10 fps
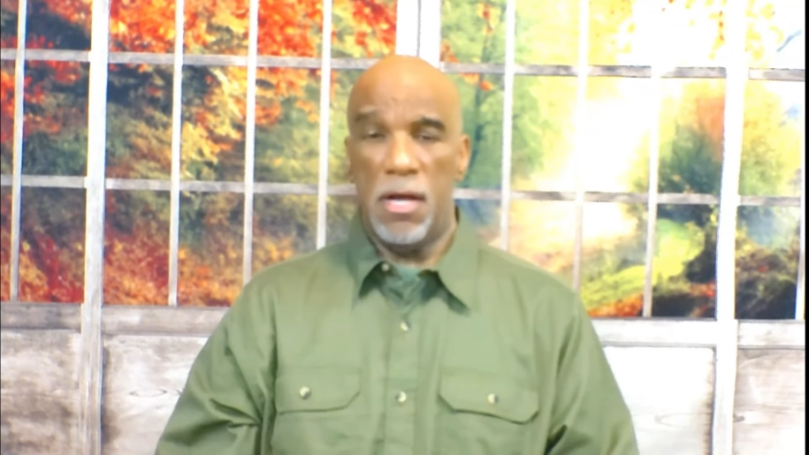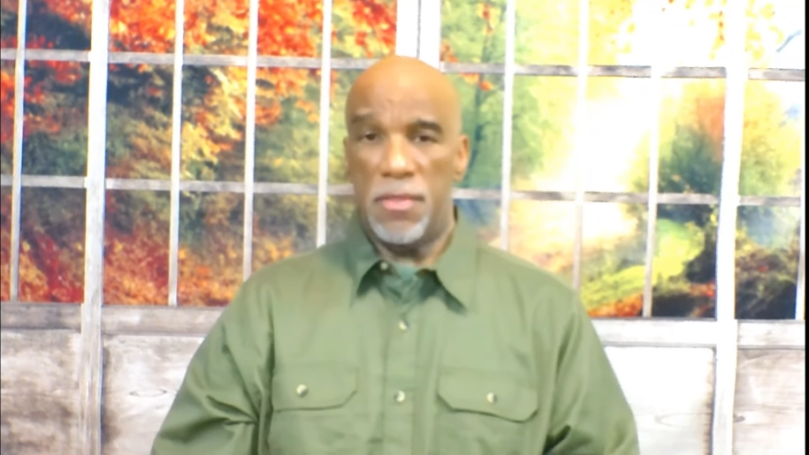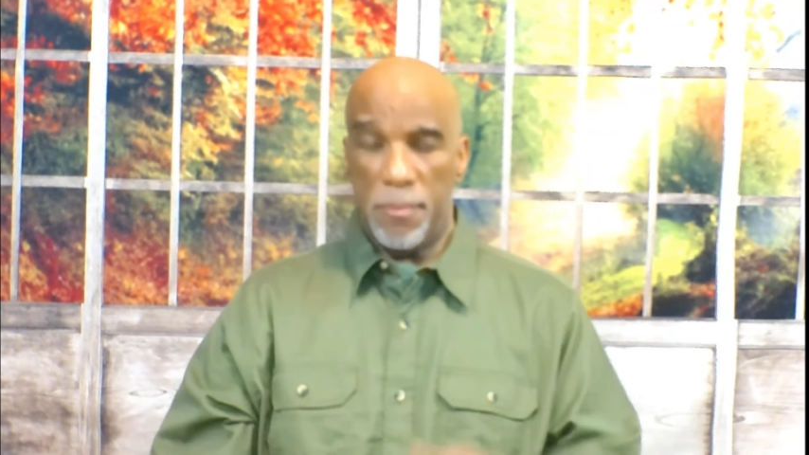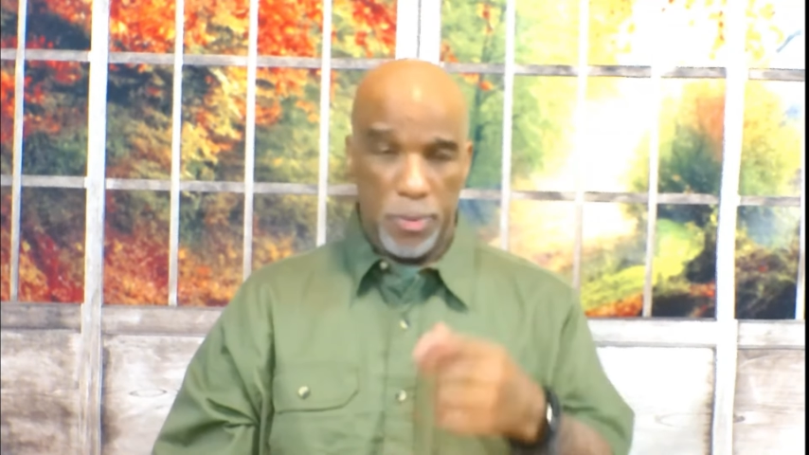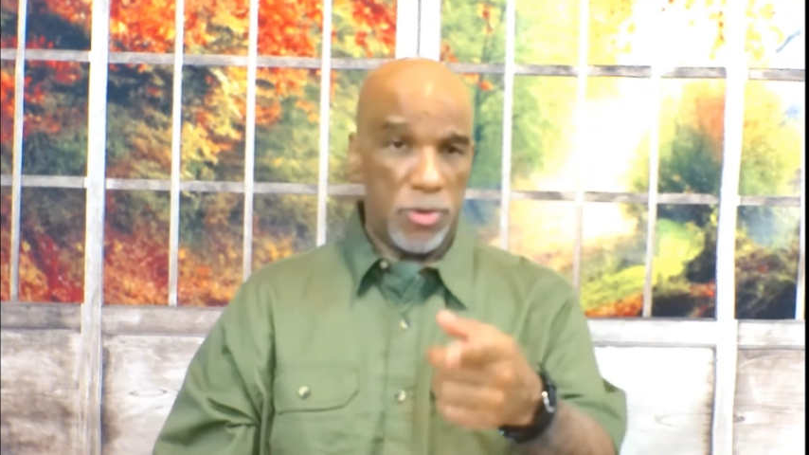
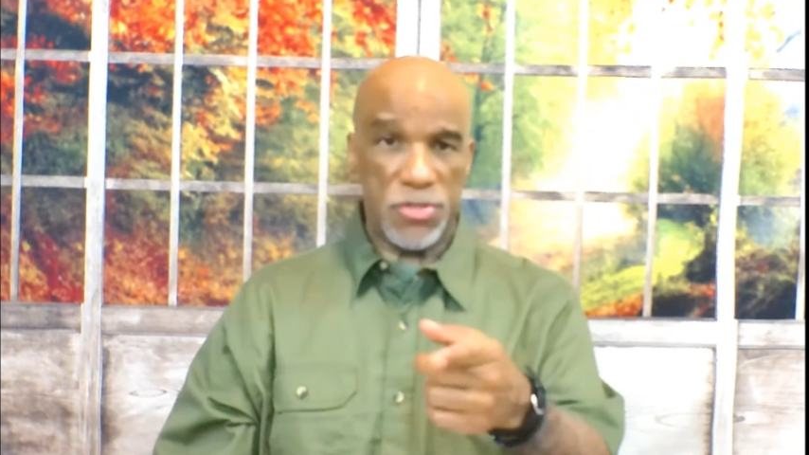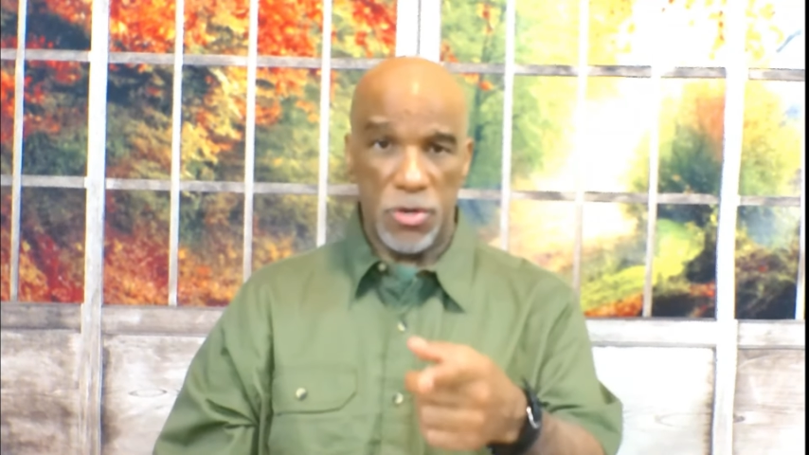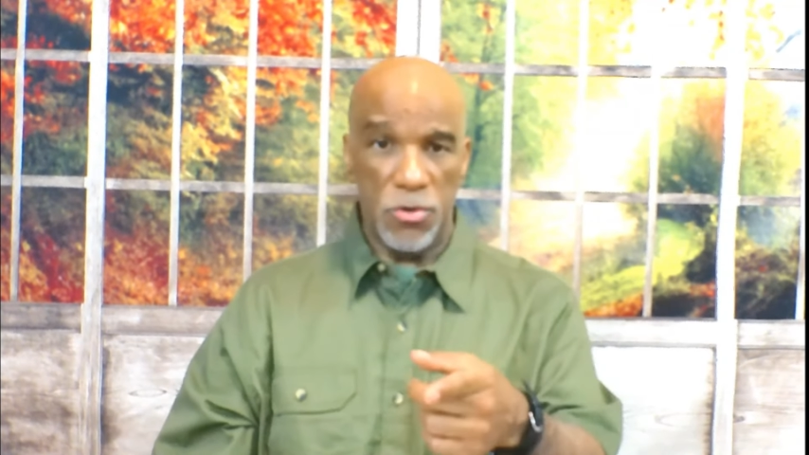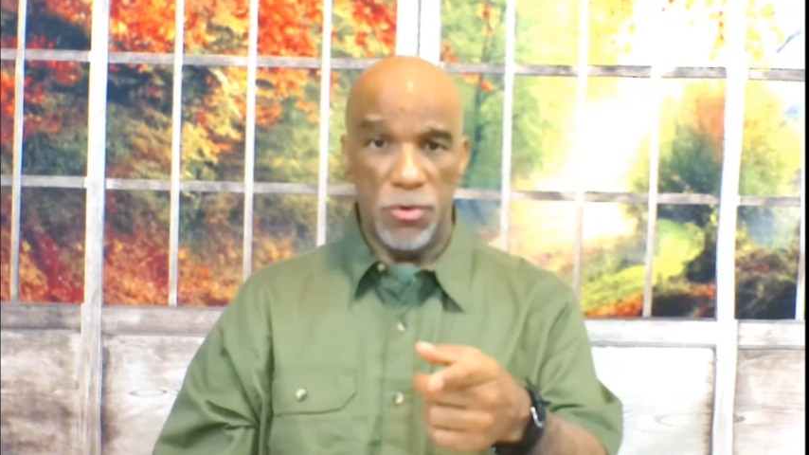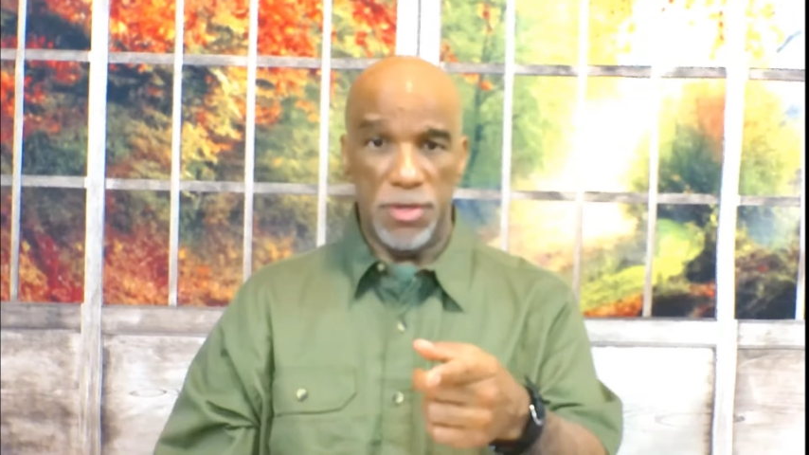The person
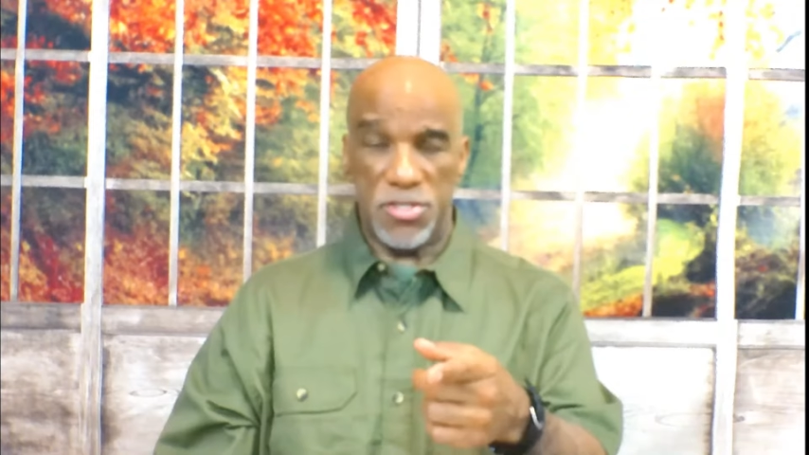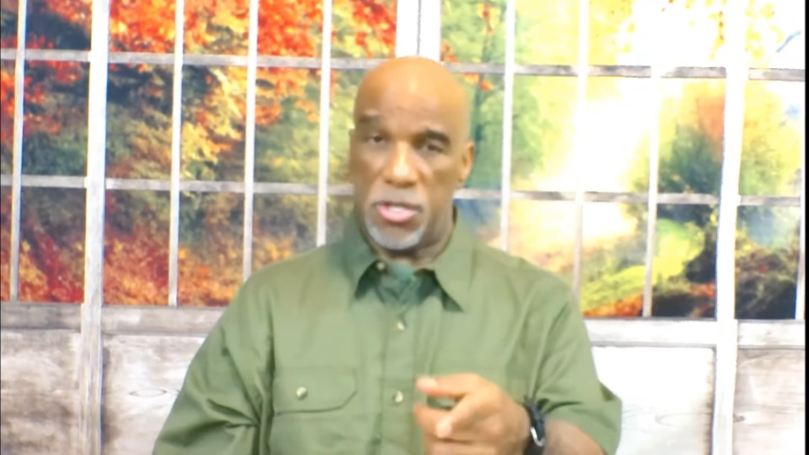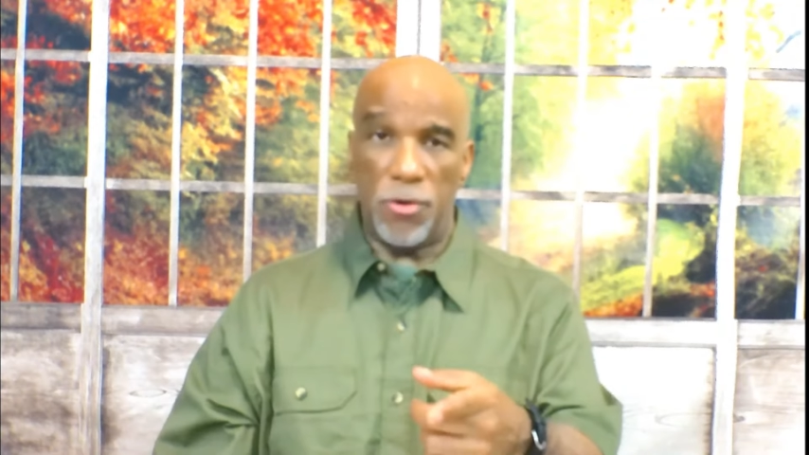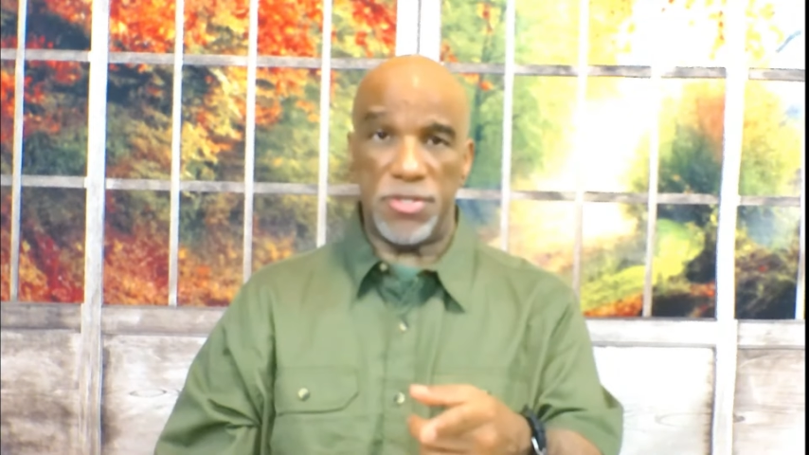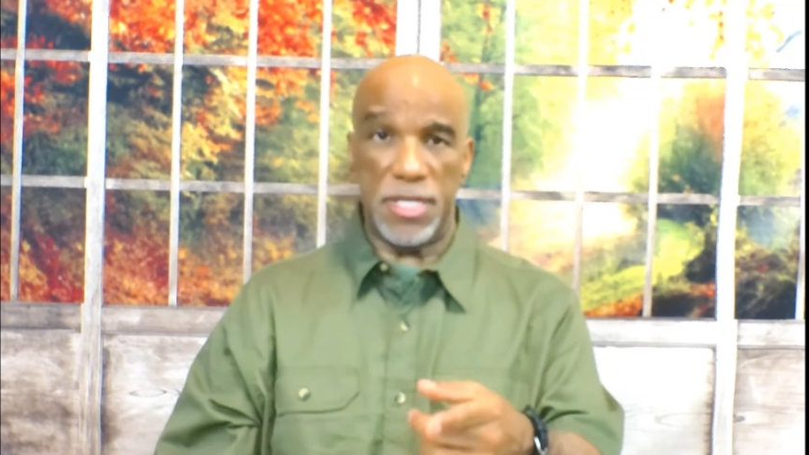who is
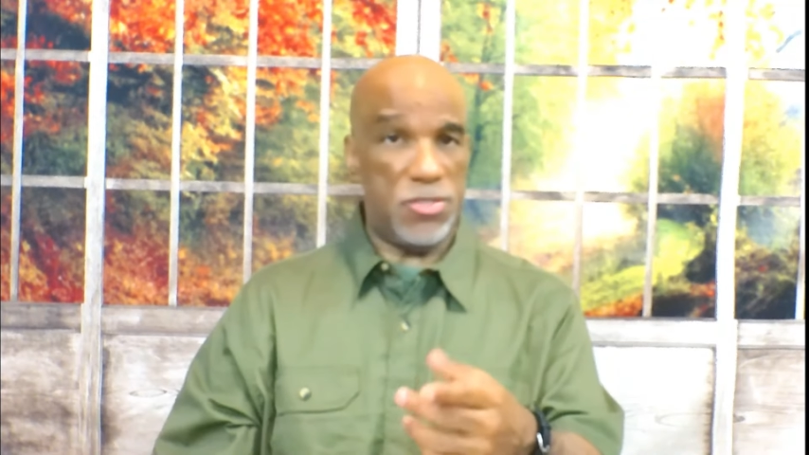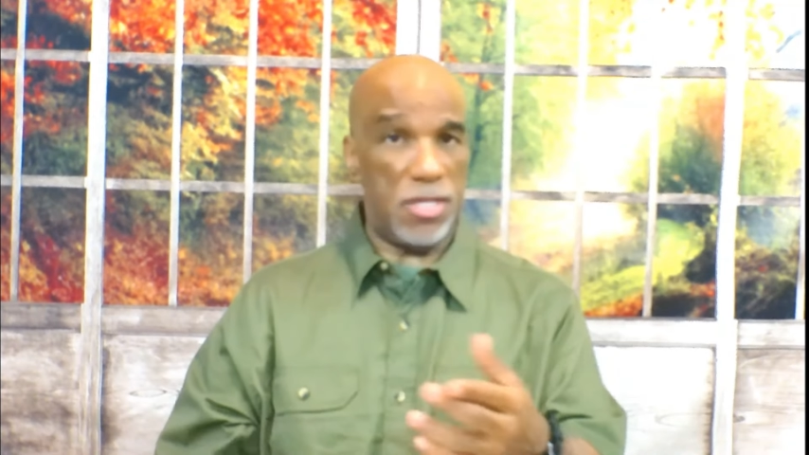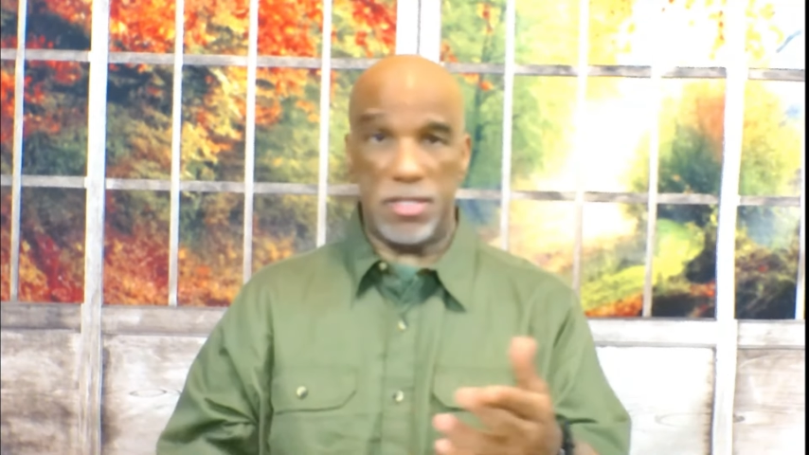thirsty